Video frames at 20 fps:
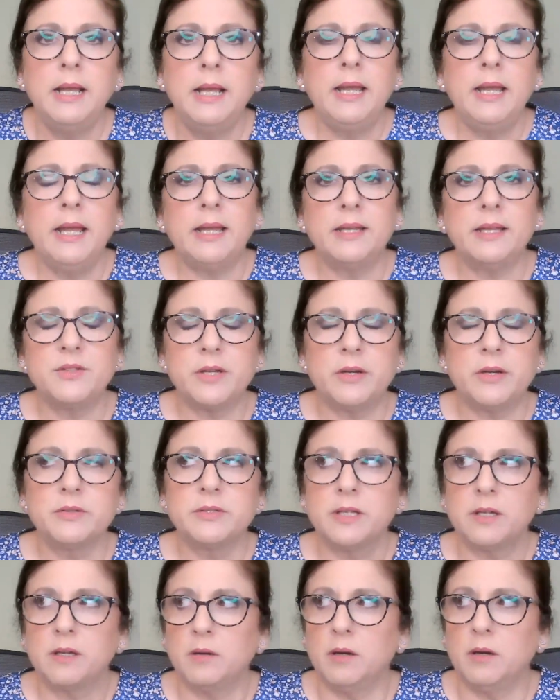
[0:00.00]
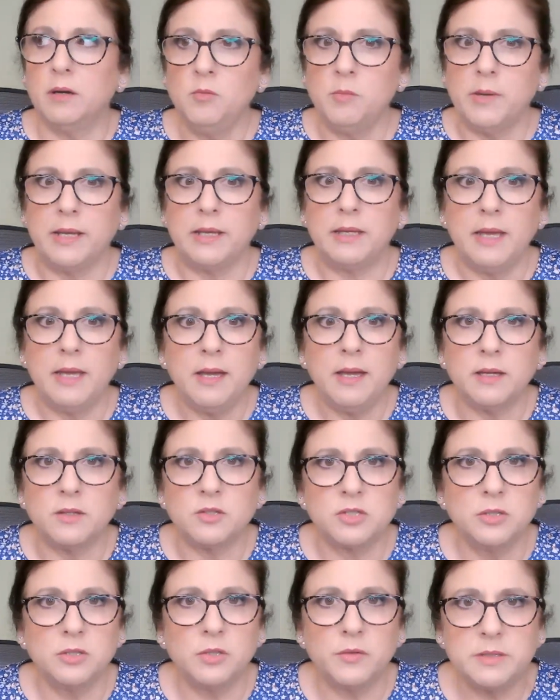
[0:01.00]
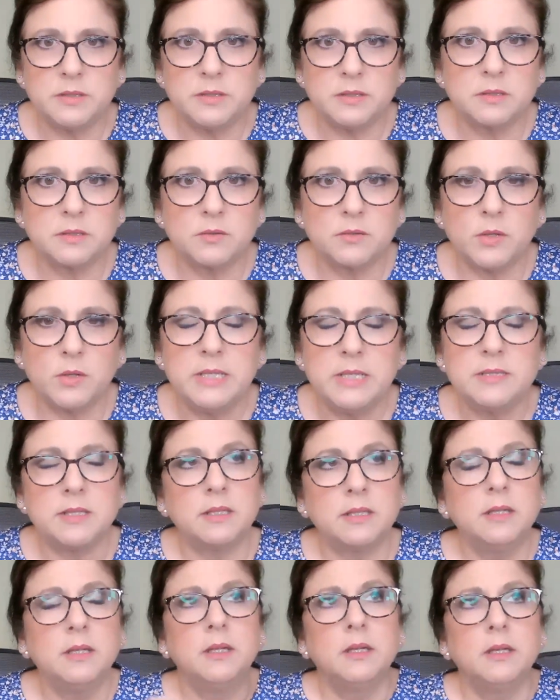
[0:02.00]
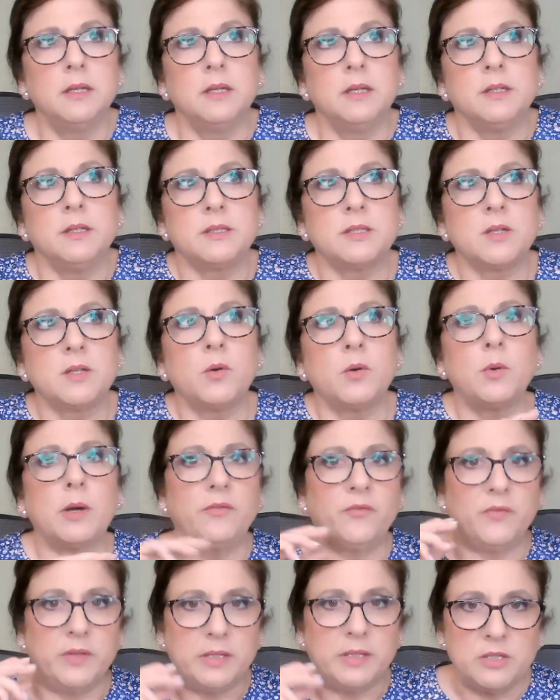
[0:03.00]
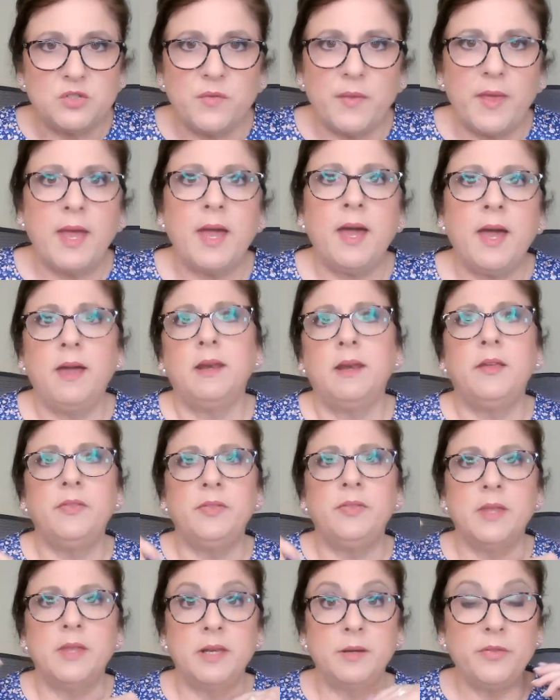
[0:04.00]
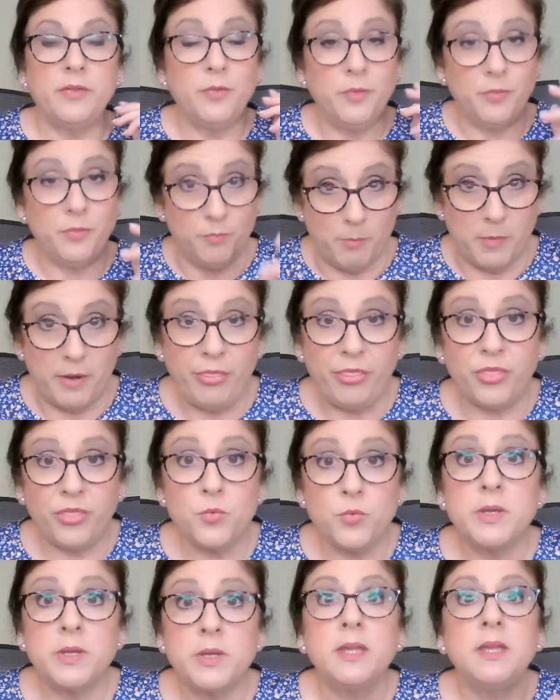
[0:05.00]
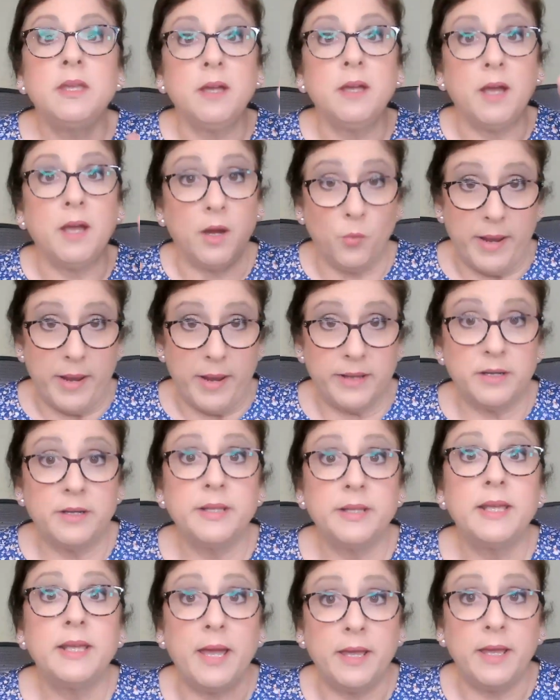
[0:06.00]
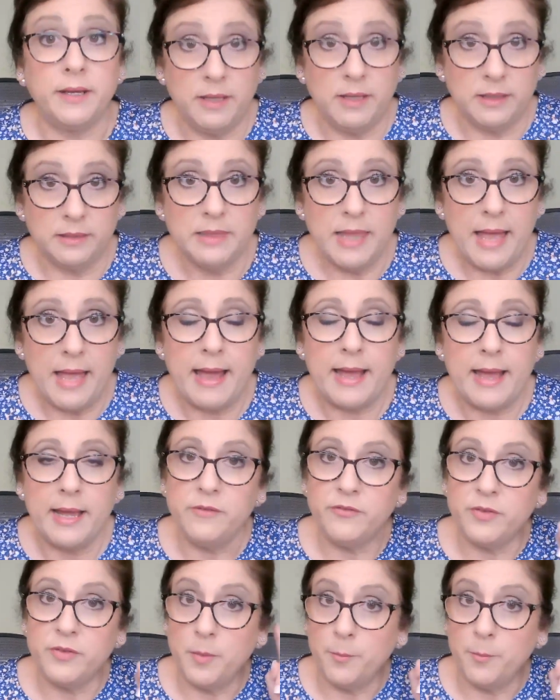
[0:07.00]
And so I was like, oh my gosh, this is crazy. So I finished that. And then month 3, I ran it again live.